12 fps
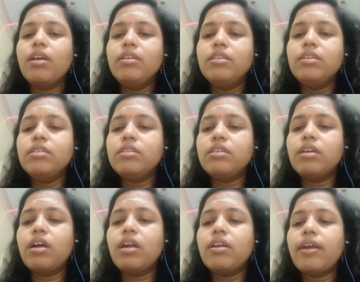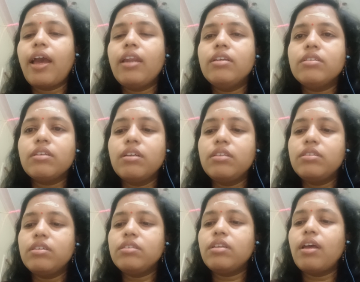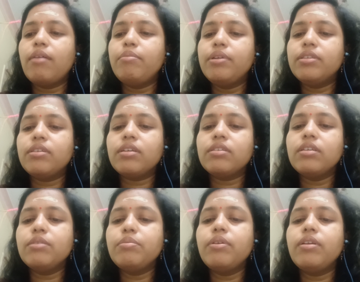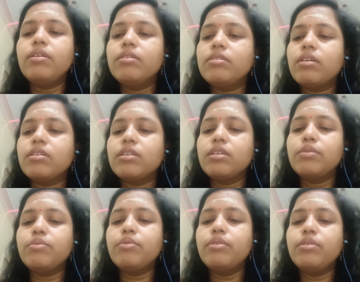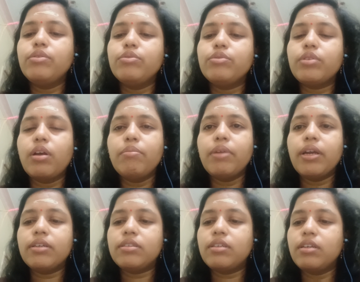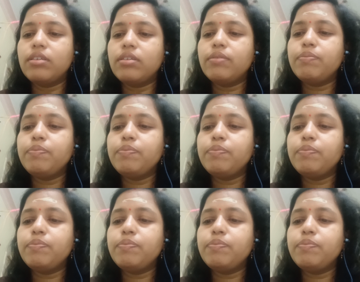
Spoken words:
In this regard, callus cultures have been successful to some extent.